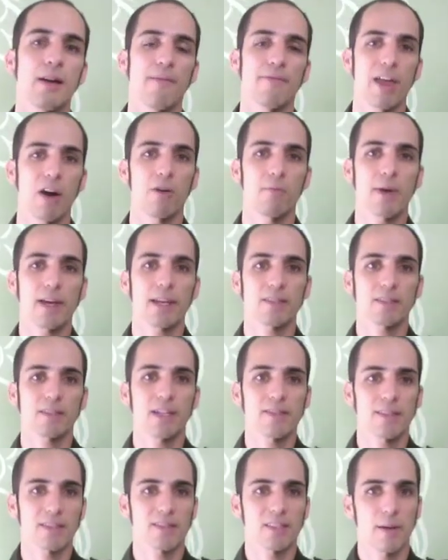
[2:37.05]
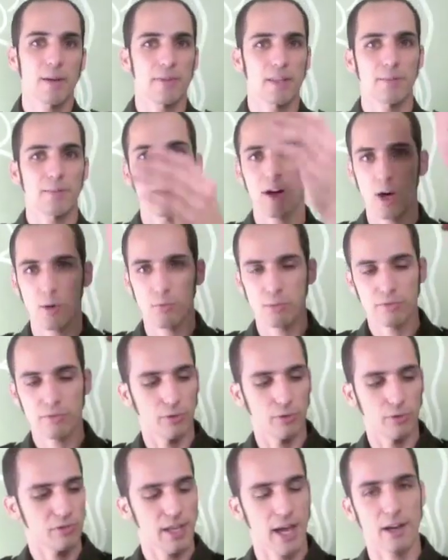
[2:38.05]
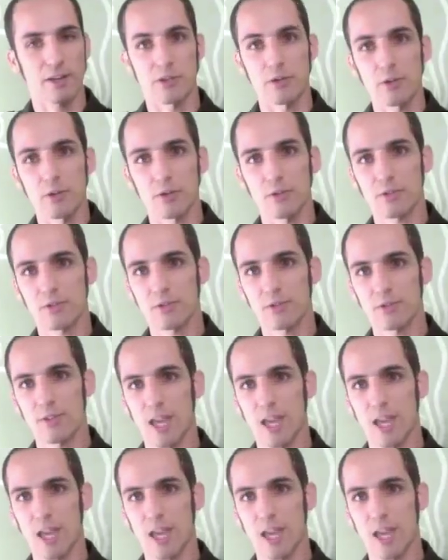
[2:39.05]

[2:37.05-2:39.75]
that would make sense, except that my arm's full of tattoos.